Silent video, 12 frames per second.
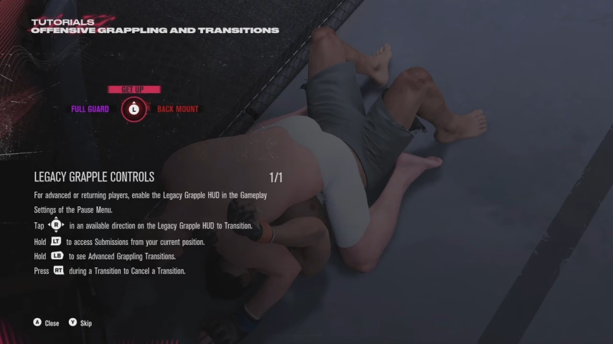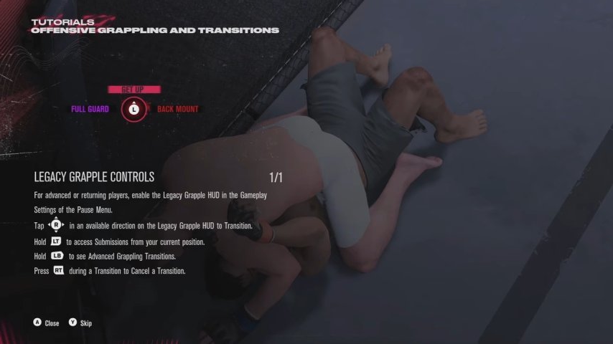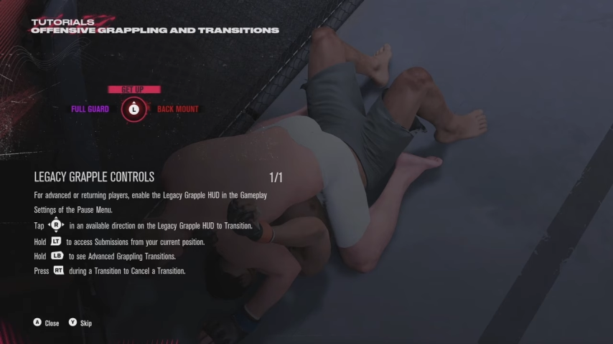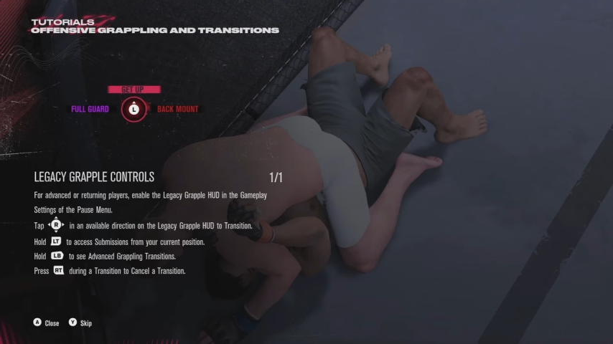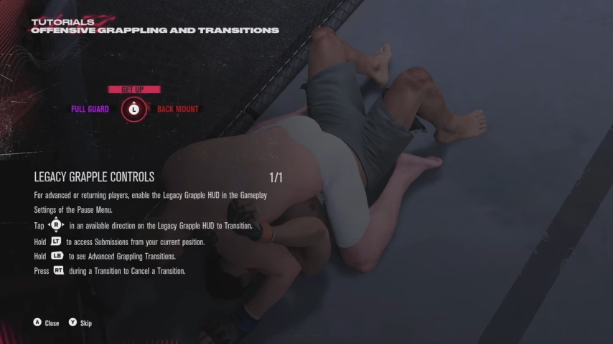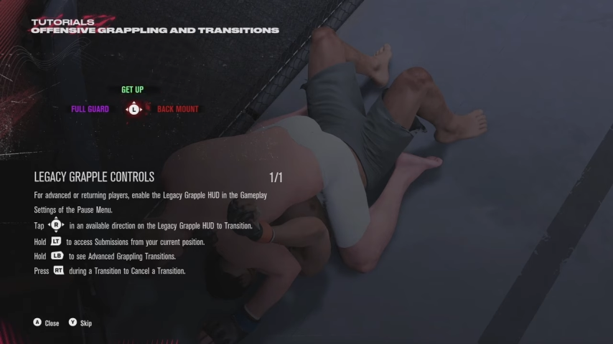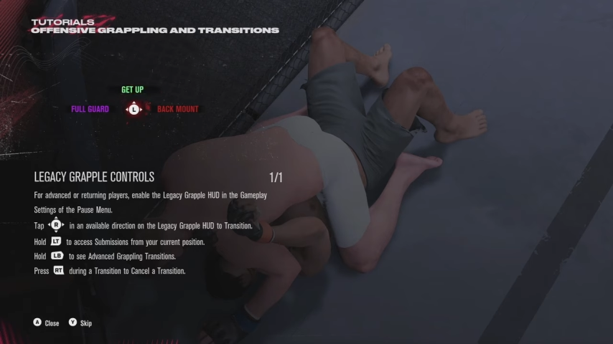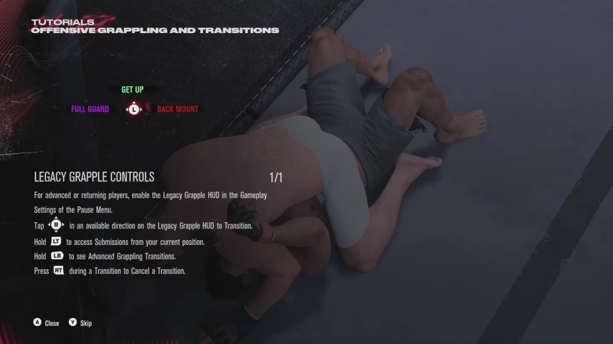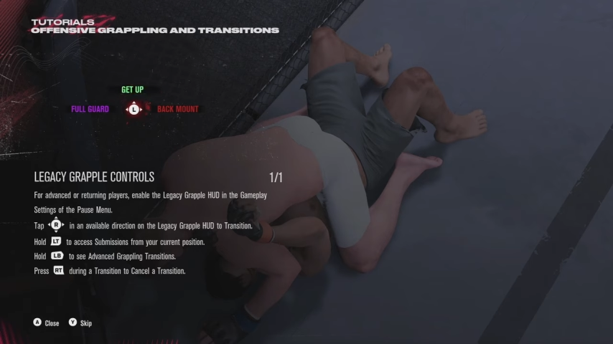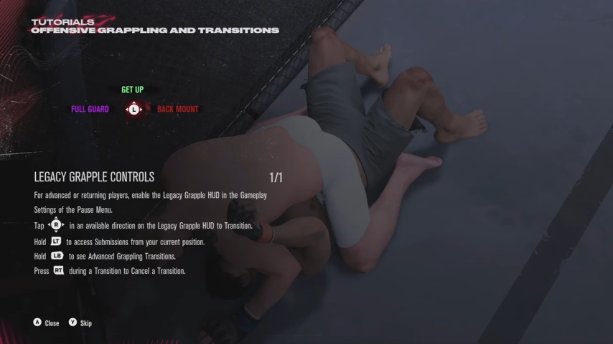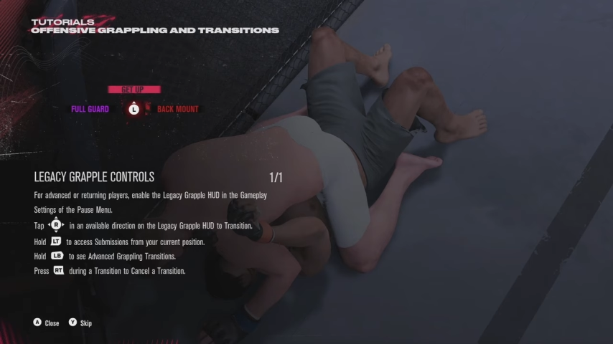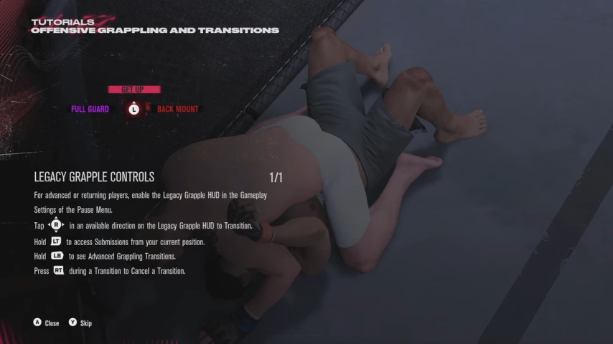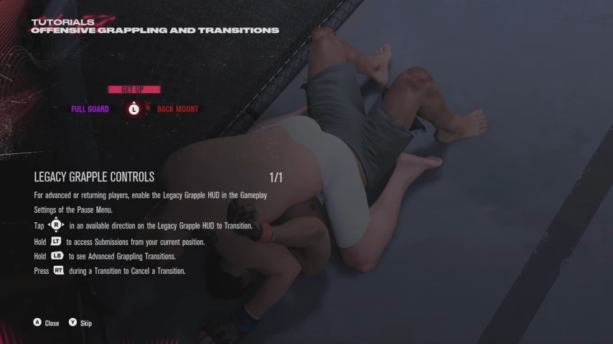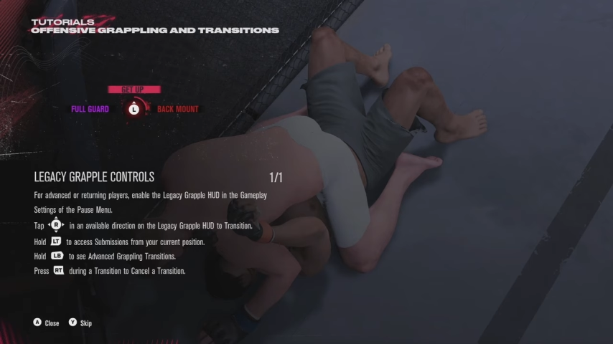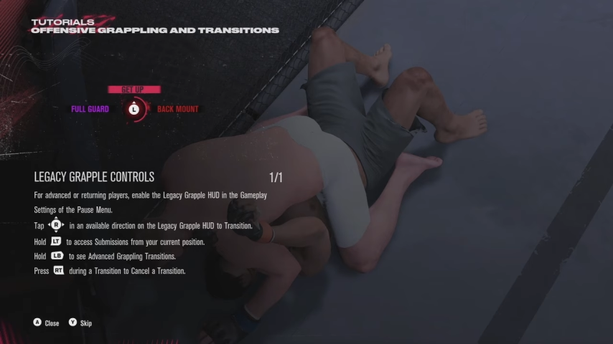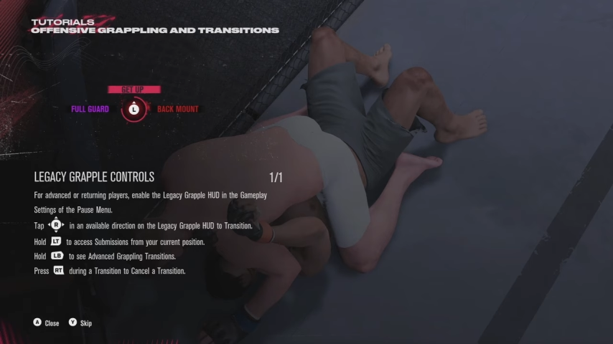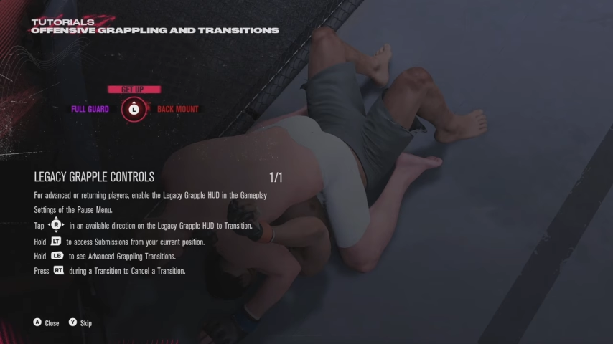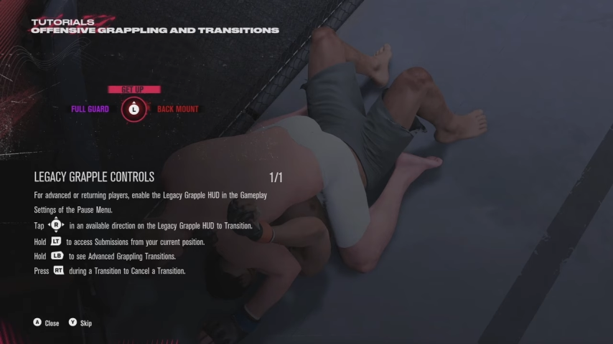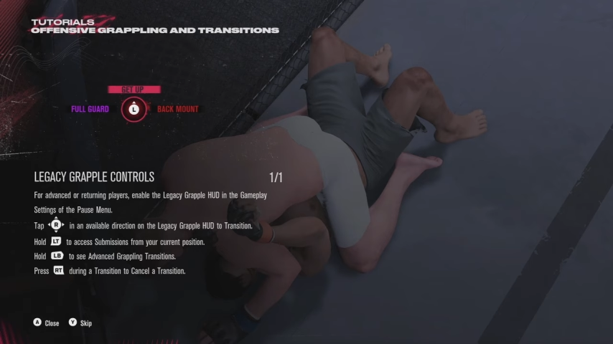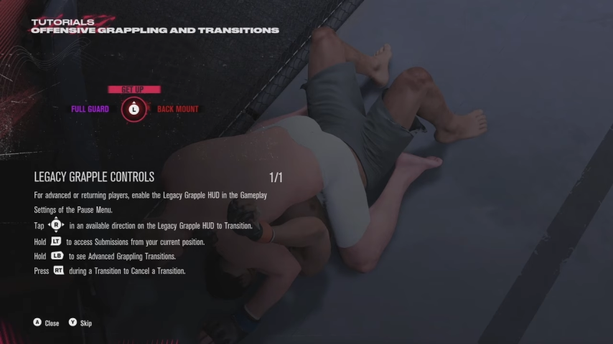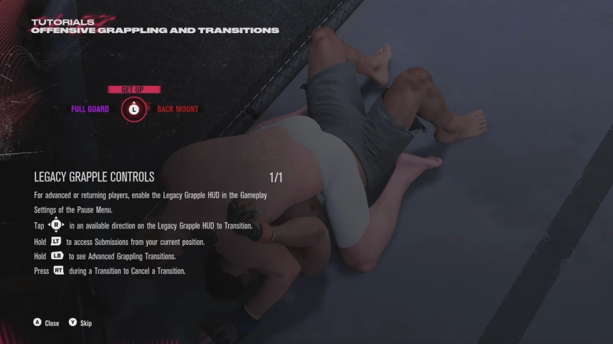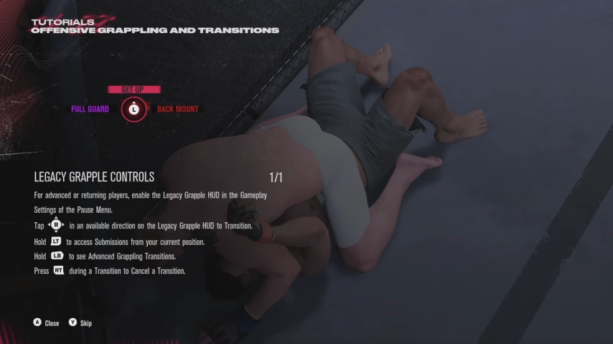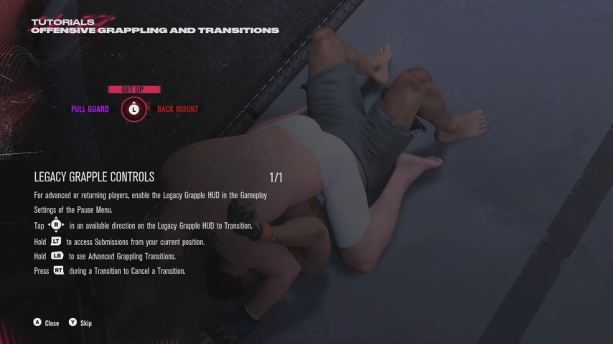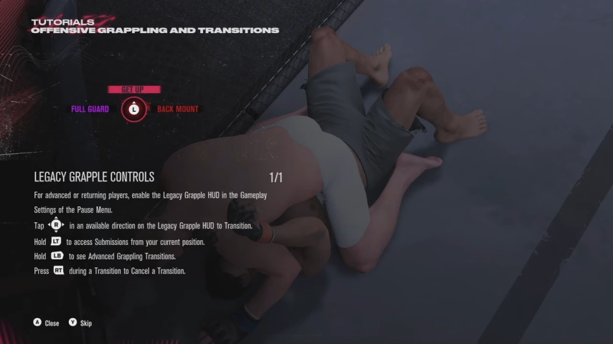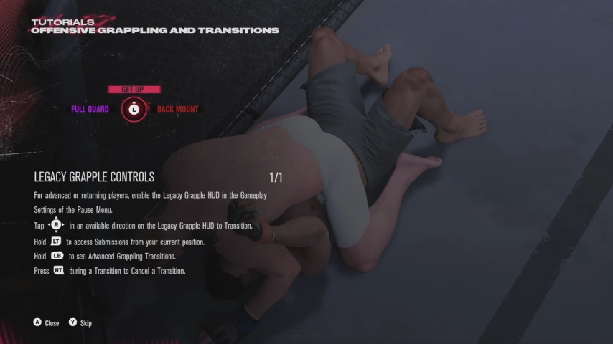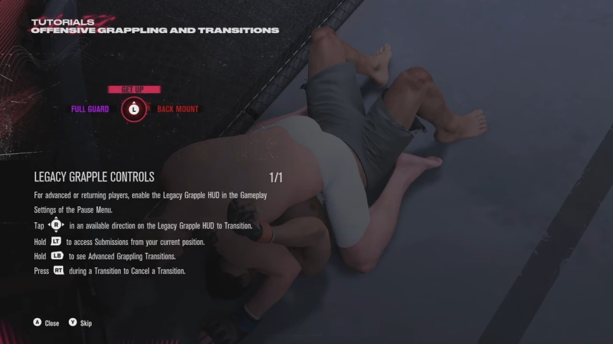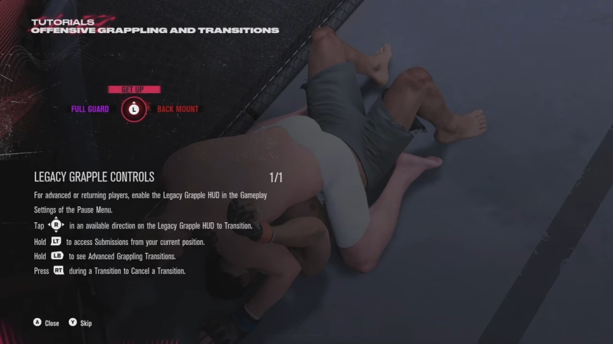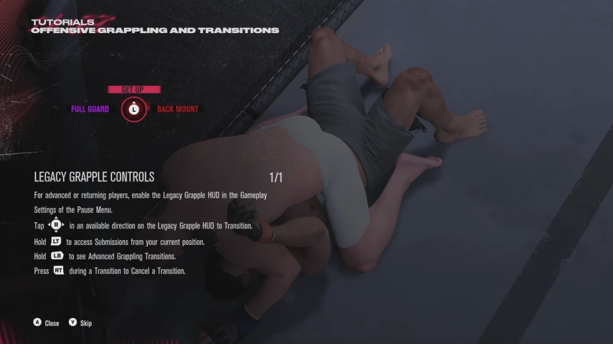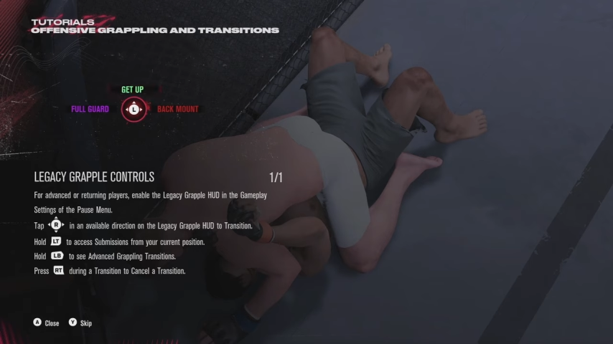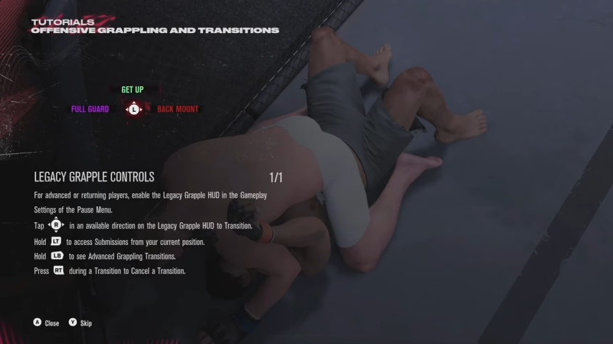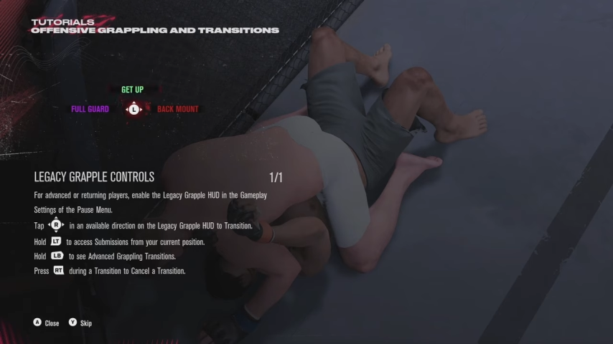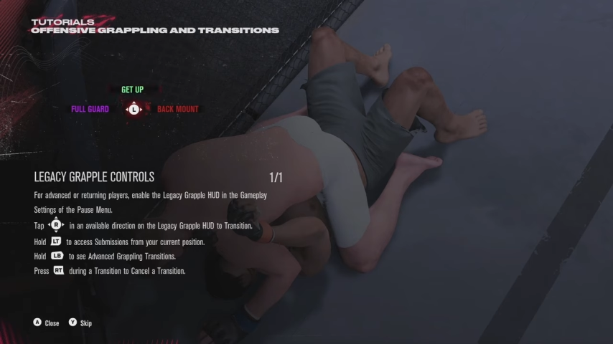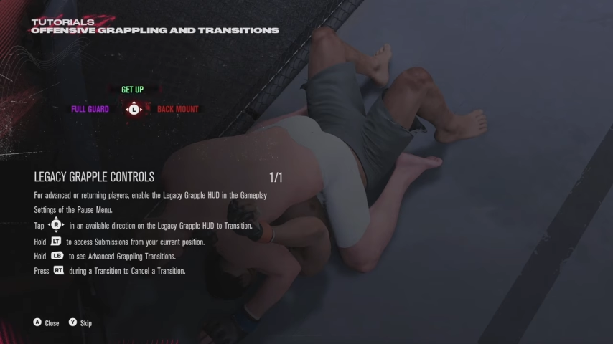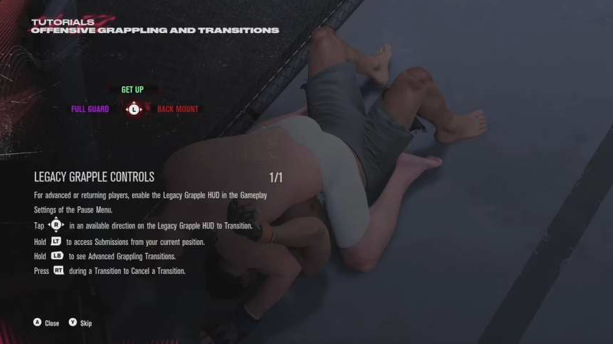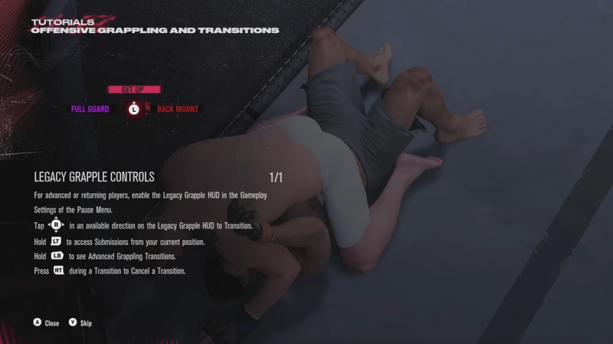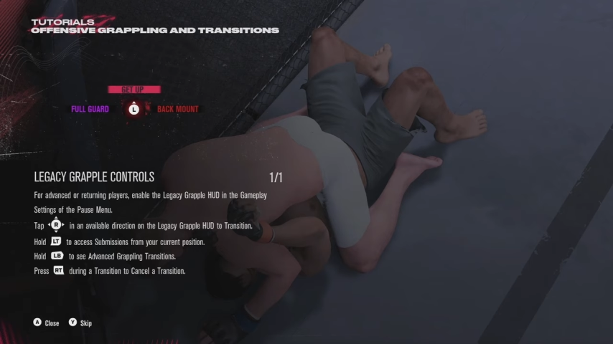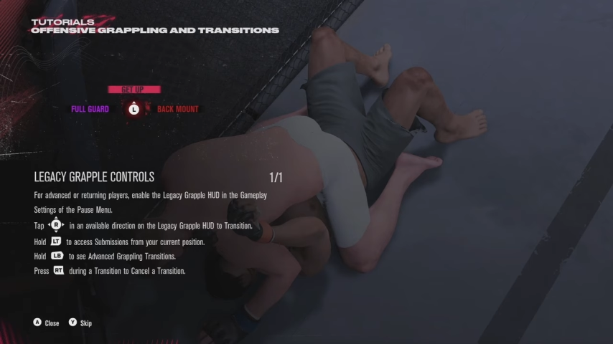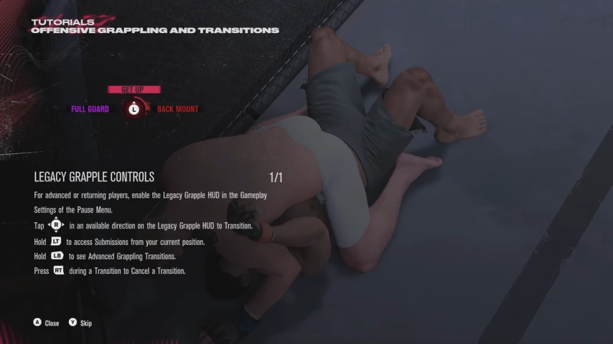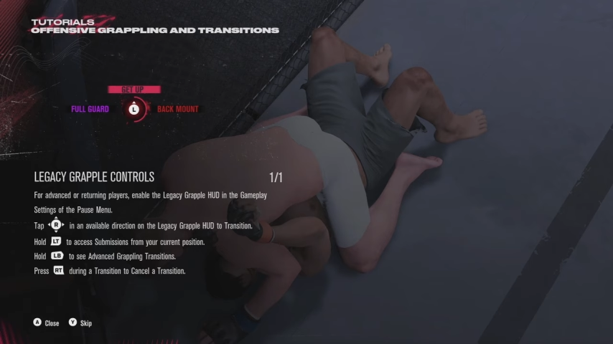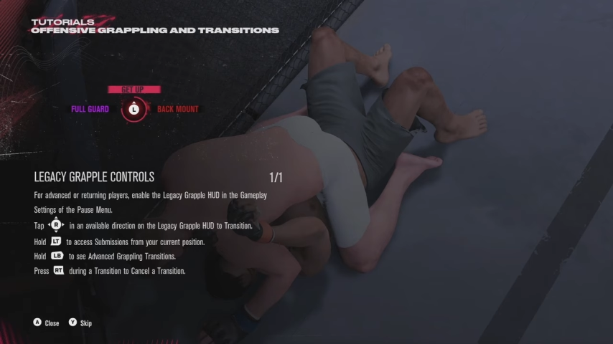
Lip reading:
[unreadable: no face in view]